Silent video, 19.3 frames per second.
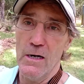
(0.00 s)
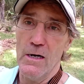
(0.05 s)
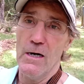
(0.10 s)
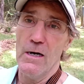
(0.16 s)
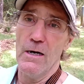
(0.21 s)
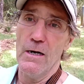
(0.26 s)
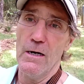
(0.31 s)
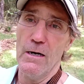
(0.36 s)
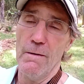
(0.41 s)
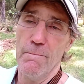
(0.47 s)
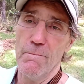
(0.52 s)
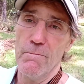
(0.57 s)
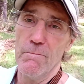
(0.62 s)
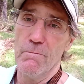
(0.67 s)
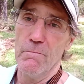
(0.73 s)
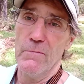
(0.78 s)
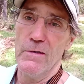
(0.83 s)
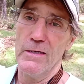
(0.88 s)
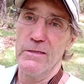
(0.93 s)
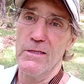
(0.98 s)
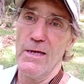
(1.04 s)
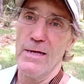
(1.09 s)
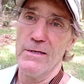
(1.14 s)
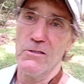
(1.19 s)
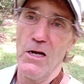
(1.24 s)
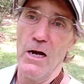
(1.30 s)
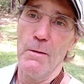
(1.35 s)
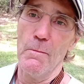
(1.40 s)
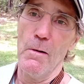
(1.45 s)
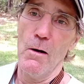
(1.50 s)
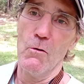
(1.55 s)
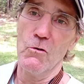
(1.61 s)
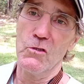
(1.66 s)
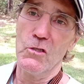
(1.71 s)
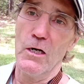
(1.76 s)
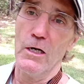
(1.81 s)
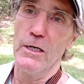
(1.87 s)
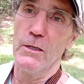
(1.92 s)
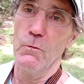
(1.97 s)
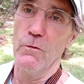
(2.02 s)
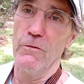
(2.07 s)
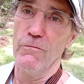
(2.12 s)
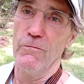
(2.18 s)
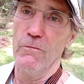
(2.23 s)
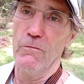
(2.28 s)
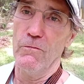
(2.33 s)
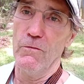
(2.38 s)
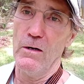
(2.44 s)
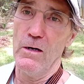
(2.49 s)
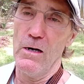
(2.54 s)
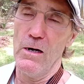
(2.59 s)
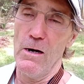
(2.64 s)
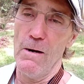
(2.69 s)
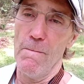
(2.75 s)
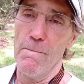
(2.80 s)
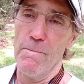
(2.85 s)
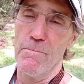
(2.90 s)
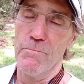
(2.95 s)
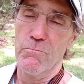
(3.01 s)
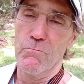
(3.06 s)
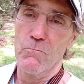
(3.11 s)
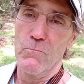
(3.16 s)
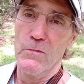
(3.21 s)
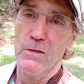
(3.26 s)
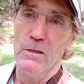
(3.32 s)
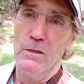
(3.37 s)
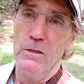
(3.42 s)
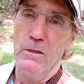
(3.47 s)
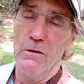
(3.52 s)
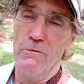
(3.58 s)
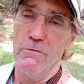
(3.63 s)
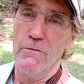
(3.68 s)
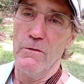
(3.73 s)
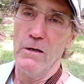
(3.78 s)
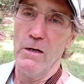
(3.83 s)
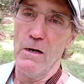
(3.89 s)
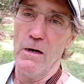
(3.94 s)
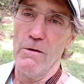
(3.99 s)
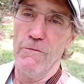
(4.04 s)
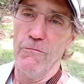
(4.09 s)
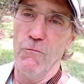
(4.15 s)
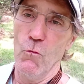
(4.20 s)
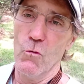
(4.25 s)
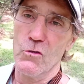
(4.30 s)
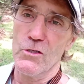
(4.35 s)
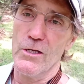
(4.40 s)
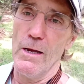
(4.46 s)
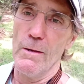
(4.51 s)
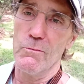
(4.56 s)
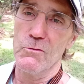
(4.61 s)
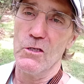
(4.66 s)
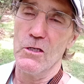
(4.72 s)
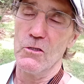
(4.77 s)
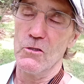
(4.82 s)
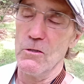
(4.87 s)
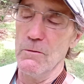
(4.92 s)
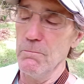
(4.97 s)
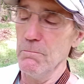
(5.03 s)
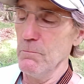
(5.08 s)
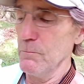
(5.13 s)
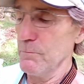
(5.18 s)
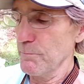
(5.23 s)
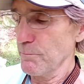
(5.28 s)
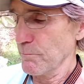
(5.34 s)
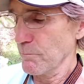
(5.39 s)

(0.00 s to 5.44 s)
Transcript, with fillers: Um, at that time, I was hunting with um, a four-step system.